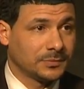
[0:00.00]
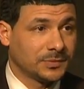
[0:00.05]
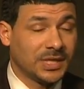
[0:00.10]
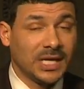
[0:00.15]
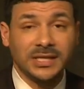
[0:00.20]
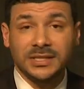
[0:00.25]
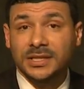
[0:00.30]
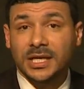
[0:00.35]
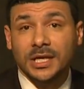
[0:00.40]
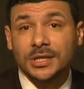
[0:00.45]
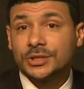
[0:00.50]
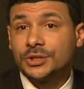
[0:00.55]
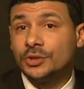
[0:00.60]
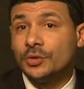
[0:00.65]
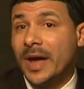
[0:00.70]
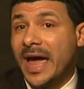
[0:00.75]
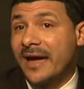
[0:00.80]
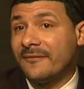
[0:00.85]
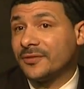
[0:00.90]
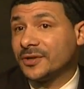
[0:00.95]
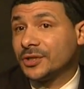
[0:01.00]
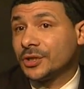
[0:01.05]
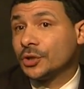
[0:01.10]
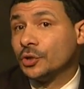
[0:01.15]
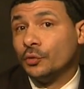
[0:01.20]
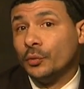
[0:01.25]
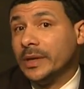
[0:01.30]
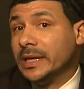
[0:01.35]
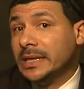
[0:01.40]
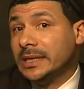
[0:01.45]
Just because you have a
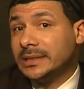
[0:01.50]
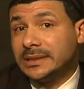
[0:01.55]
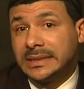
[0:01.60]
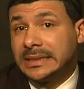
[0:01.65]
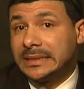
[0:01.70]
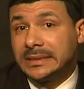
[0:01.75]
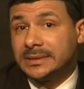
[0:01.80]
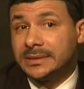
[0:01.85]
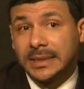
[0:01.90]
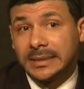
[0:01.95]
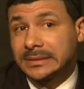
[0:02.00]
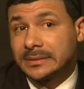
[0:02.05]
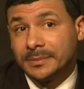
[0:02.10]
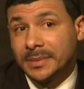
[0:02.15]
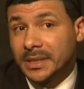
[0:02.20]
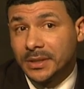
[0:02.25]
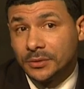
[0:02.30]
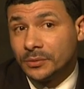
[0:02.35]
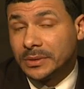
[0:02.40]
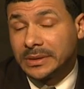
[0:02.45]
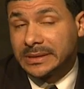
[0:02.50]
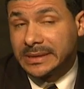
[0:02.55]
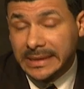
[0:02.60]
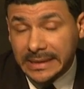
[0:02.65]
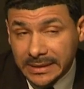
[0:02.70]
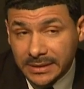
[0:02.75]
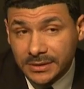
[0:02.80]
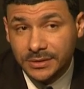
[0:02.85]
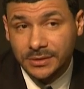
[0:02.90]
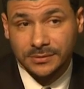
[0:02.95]
degree in teach doesn't mean
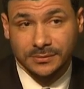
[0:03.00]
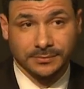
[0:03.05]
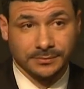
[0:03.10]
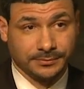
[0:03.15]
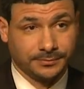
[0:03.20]
you teach.